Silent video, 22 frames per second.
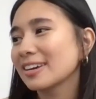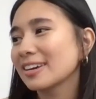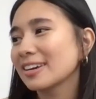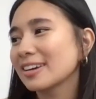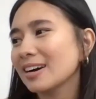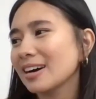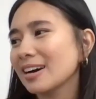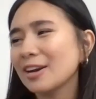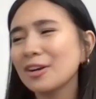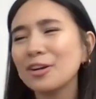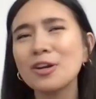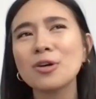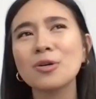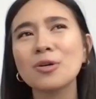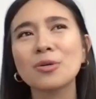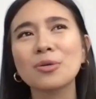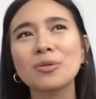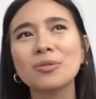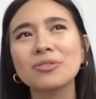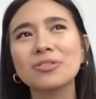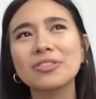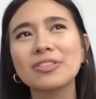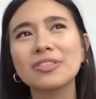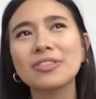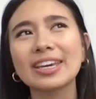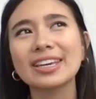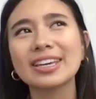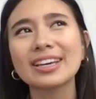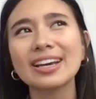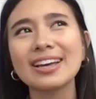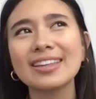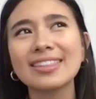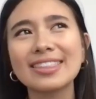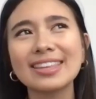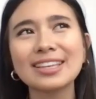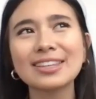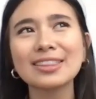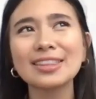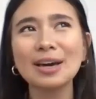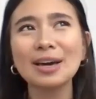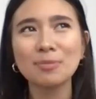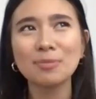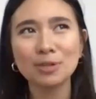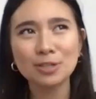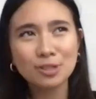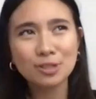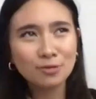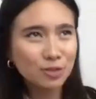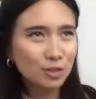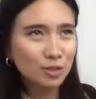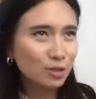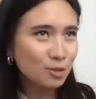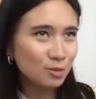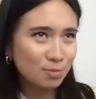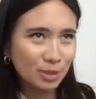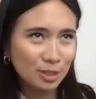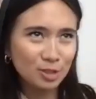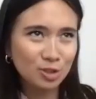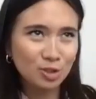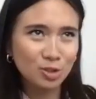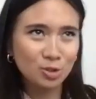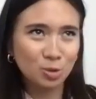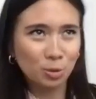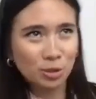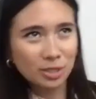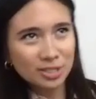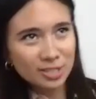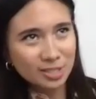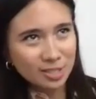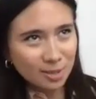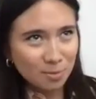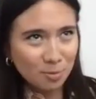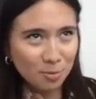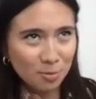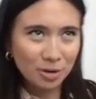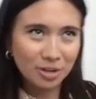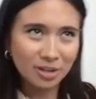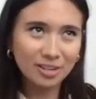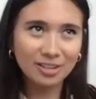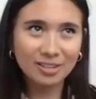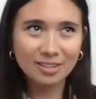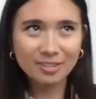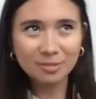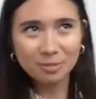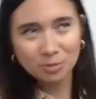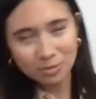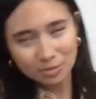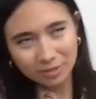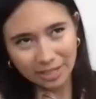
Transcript: I don't know, like I think that must have just been stored somewhere